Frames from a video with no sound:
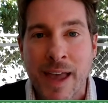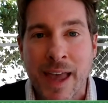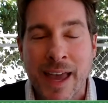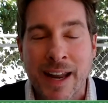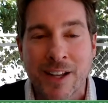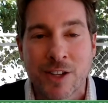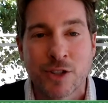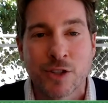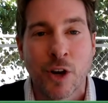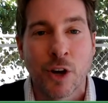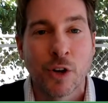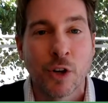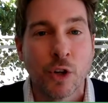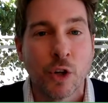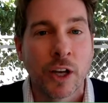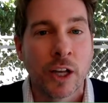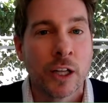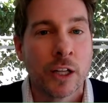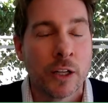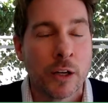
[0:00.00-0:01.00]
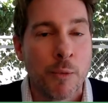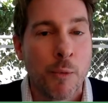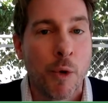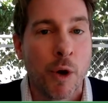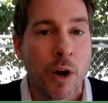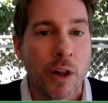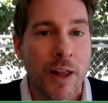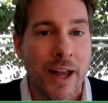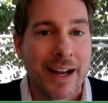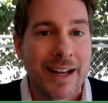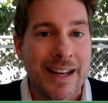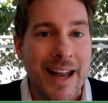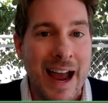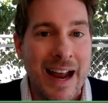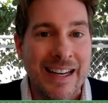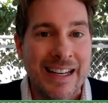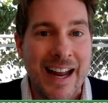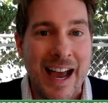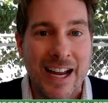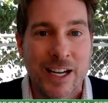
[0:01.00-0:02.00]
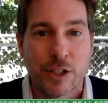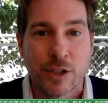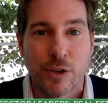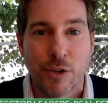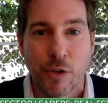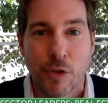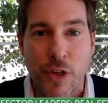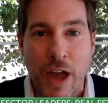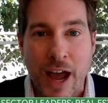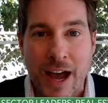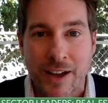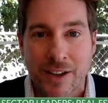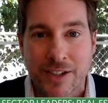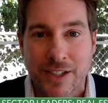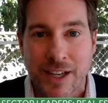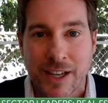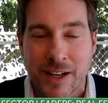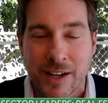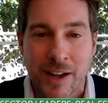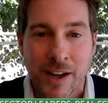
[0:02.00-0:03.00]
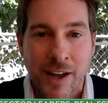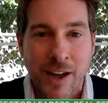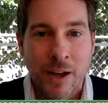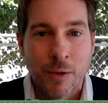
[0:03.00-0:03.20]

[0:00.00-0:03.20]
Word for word: And it's starting to look a little more like 99 2000